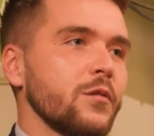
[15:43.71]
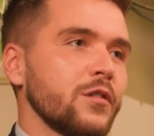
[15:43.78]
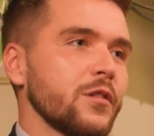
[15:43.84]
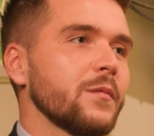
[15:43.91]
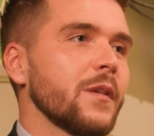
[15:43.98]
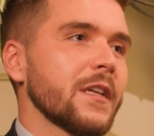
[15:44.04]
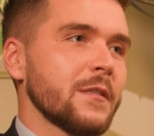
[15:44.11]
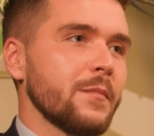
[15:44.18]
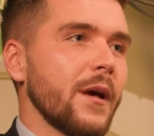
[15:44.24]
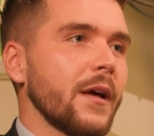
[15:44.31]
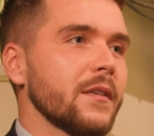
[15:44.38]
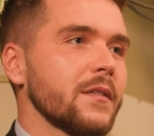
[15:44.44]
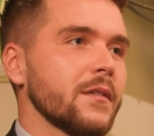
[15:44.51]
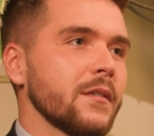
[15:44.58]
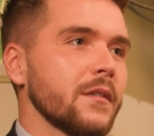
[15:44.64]
you should
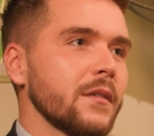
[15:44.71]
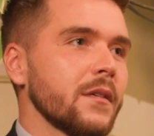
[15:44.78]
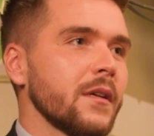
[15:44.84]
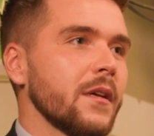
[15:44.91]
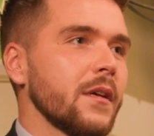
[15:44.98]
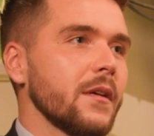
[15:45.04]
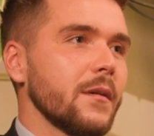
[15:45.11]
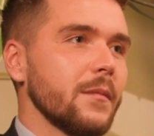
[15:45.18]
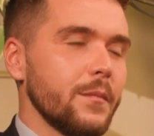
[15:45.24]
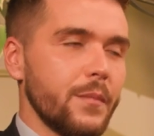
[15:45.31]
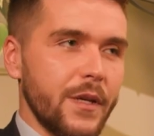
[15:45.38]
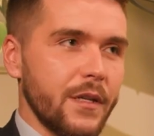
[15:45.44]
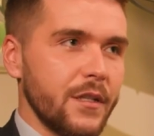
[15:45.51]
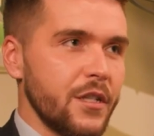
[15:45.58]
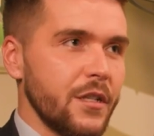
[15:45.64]
expect to
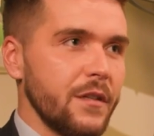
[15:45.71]
be